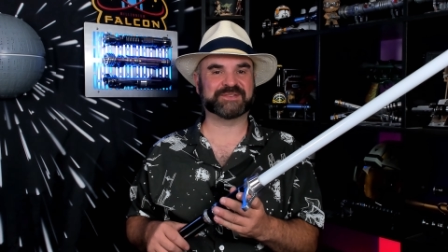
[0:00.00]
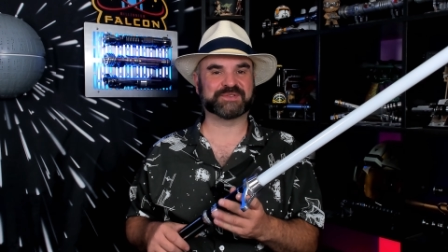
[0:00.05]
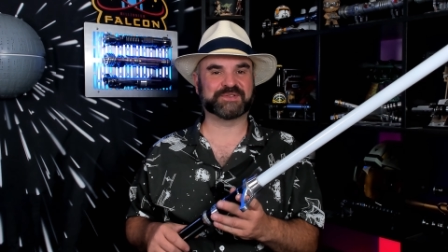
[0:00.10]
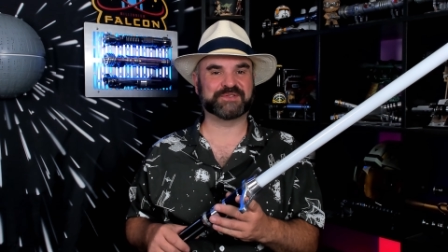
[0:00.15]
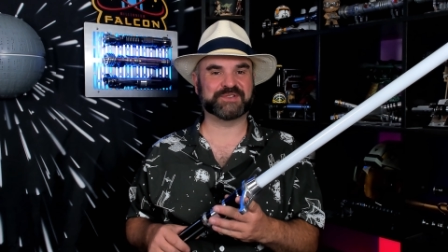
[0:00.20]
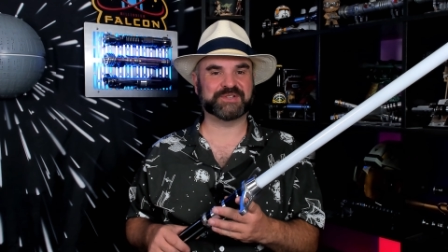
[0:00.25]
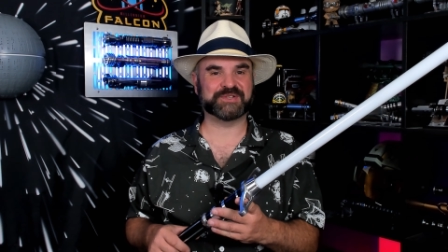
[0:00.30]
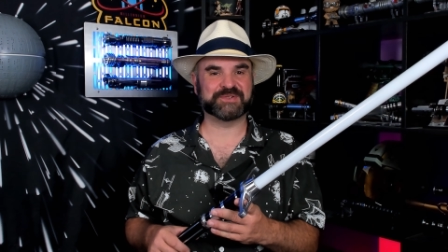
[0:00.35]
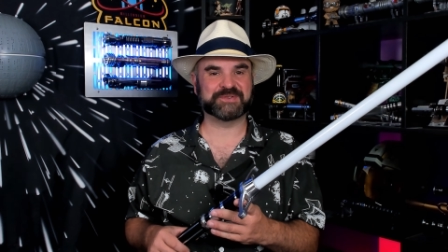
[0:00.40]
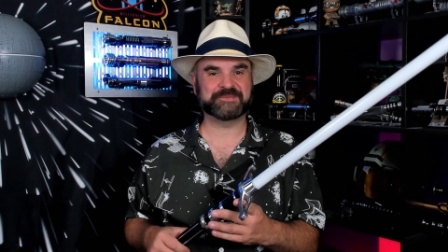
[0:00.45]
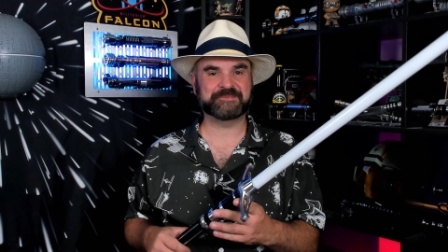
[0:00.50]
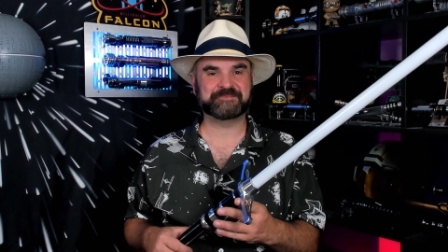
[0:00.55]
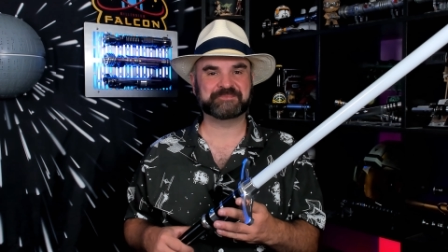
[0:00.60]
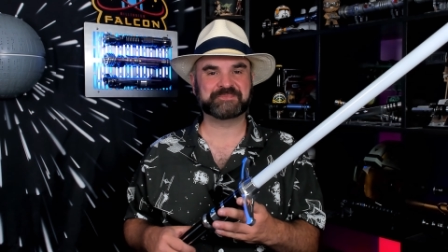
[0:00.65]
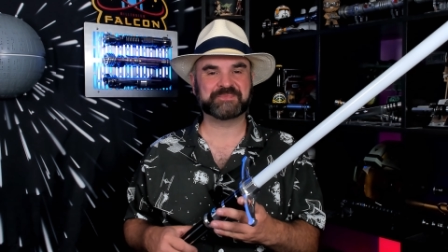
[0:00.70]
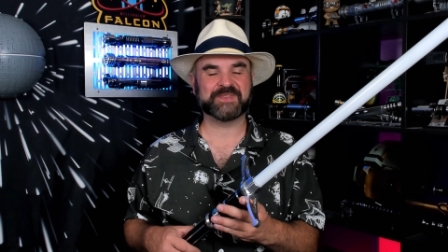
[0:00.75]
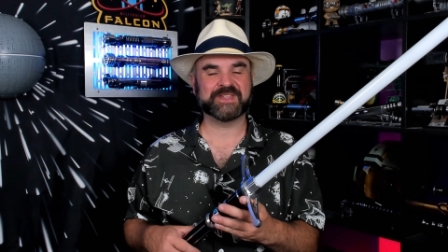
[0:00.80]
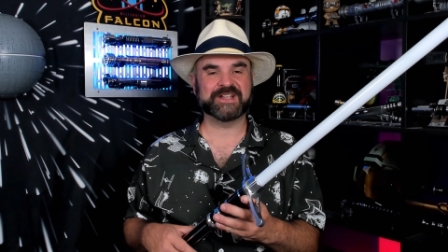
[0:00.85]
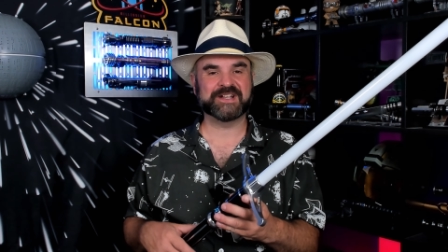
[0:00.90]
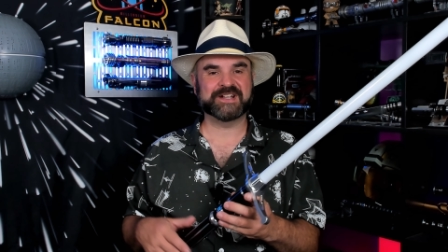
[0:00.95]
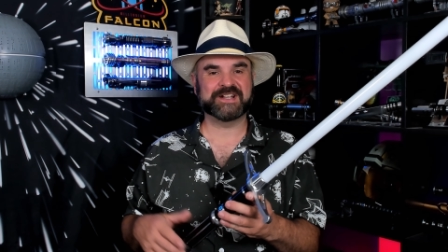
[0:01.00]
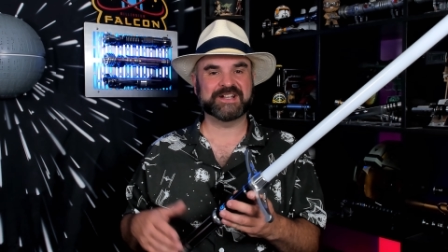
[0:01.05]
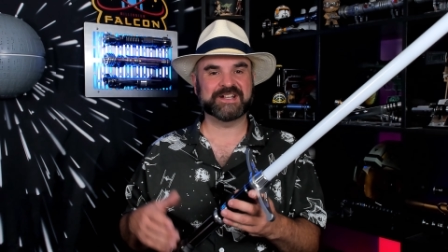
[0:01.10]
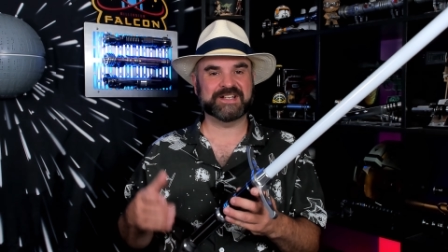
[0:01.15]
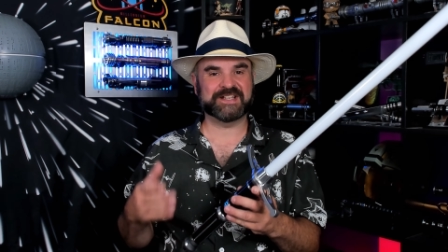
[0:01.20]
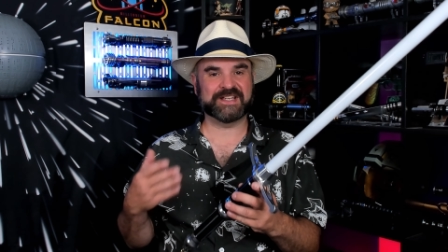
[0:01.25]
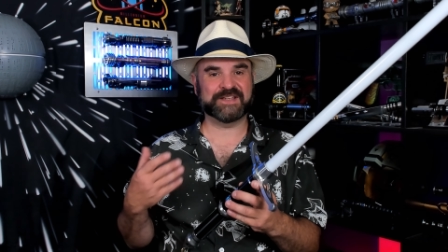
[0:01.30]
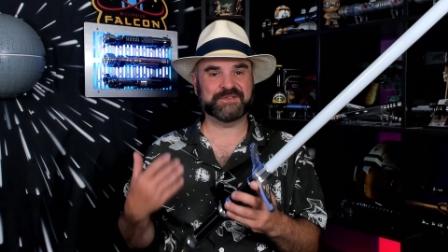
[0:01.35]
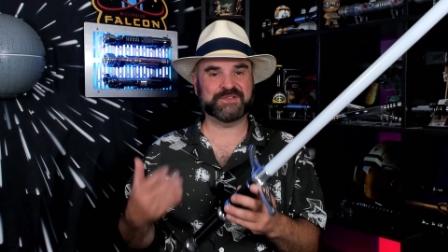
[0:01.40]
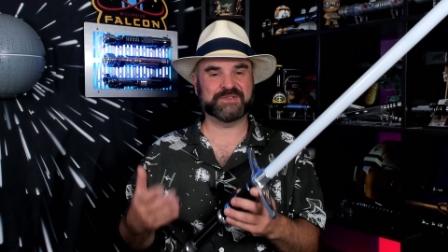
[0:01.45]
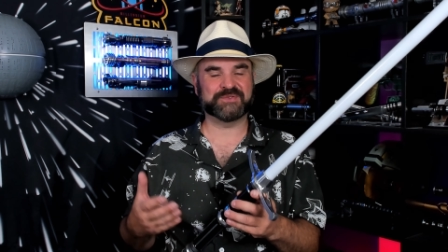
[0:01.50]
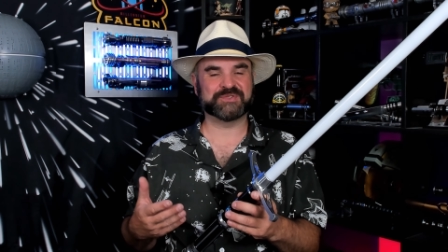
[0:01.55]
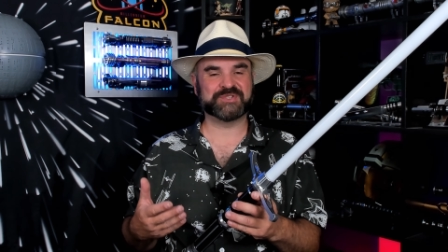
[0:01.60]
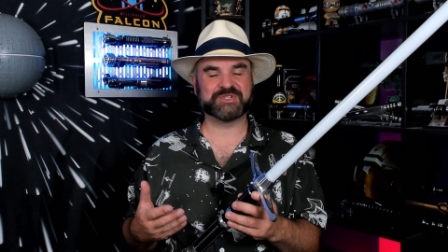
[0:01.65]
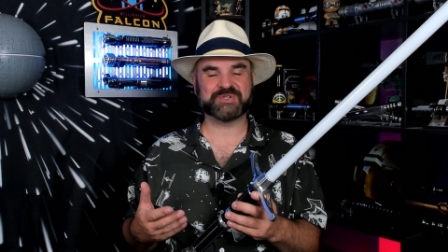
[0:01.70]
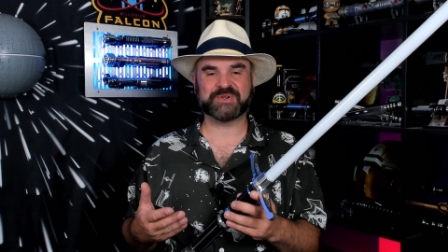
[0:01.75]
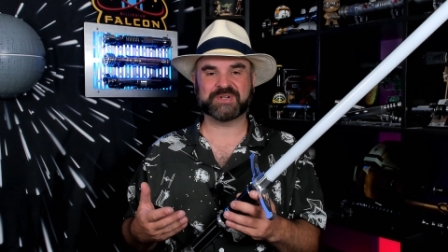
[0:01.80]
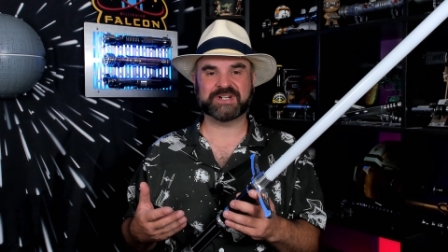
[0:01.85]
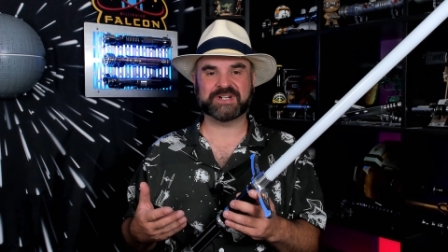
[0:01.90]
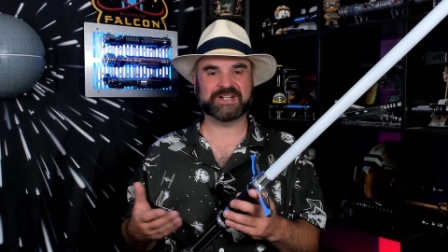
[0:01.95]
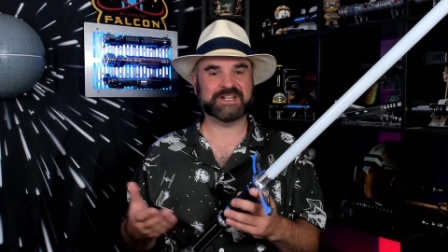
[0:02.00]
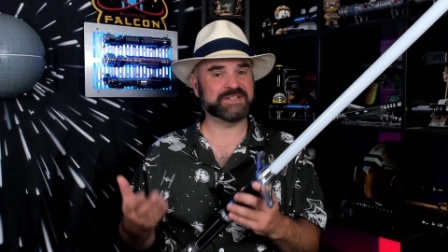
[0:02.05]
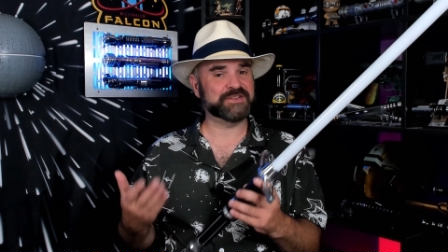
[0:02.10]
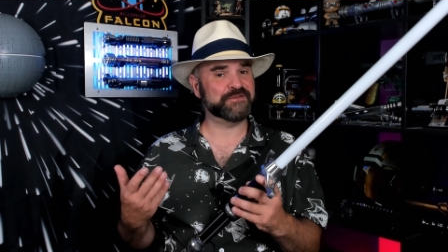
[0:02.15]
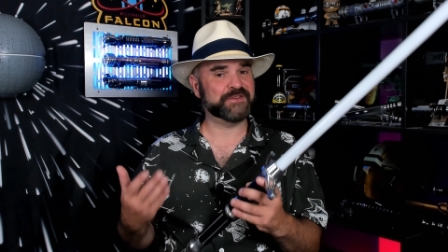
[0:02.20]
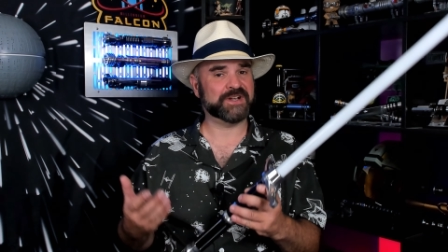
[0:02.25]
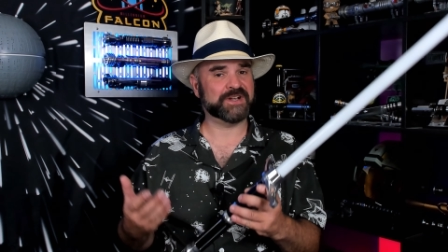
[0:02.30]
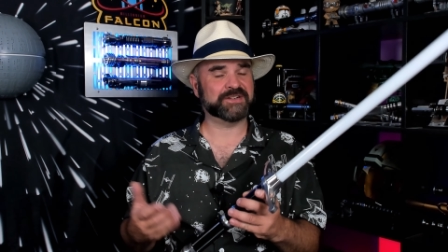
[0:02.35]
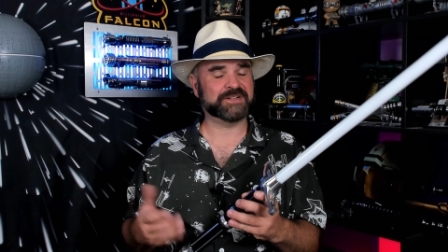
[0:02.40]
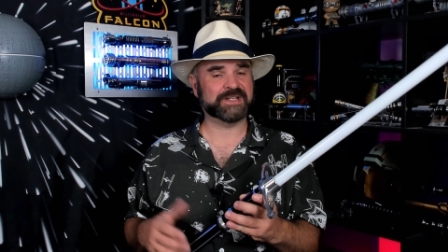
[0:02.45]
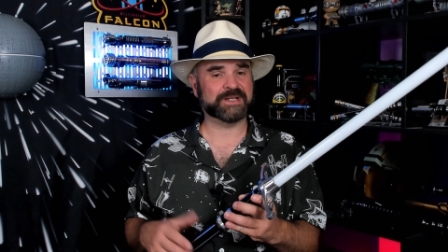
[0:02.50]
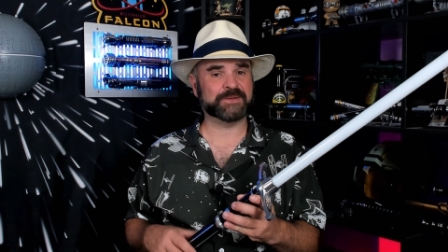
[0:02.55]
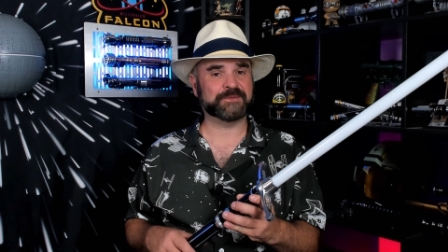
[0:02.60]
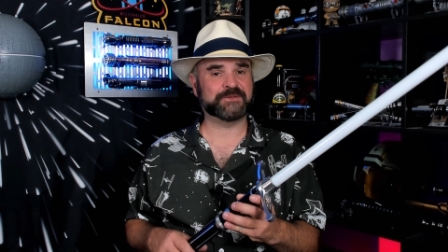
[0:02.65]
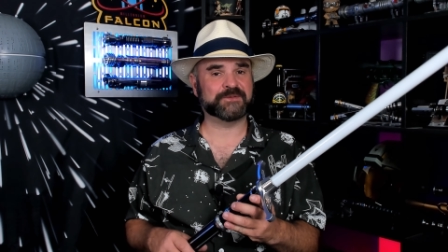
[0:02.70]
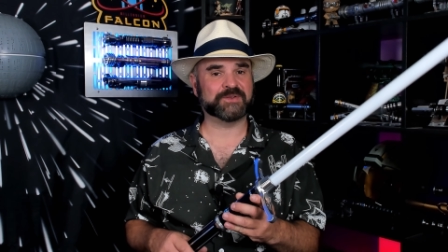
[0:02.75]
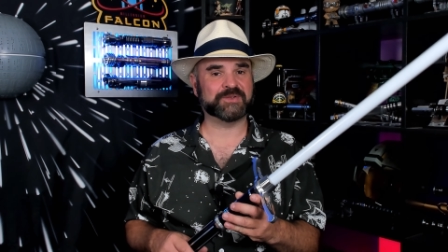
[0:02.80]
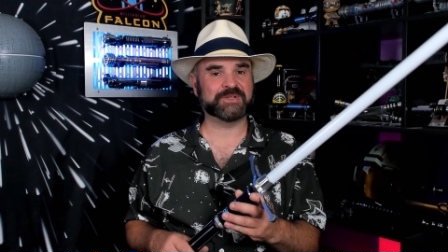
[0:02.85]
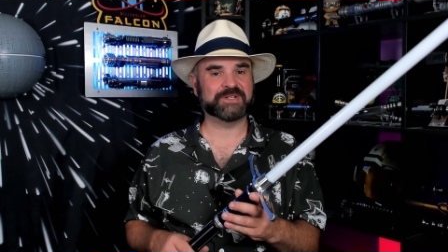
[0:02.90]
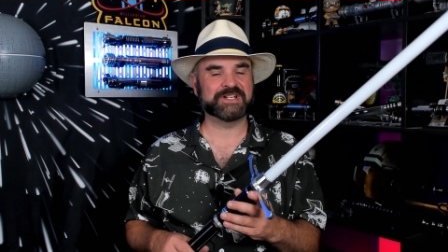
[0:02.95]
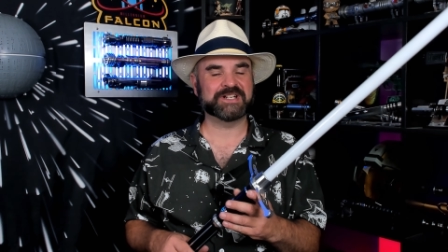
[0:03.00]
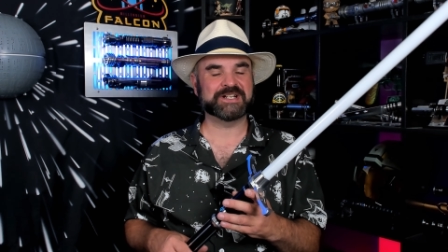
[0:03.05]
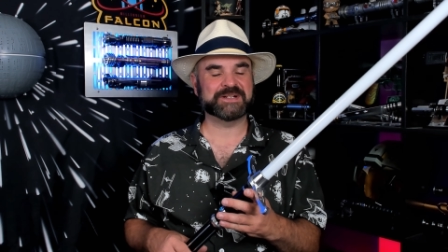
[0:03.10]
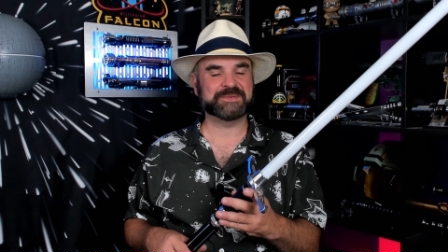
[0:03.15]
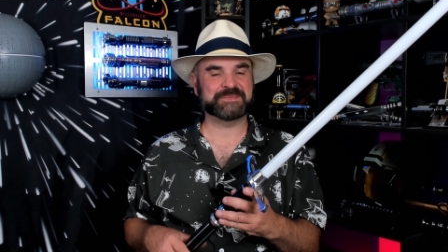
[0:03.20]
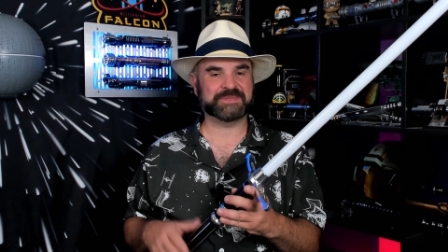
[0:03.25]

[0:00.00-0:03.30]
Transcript: and review. If you enjoyed it and you found it helpful,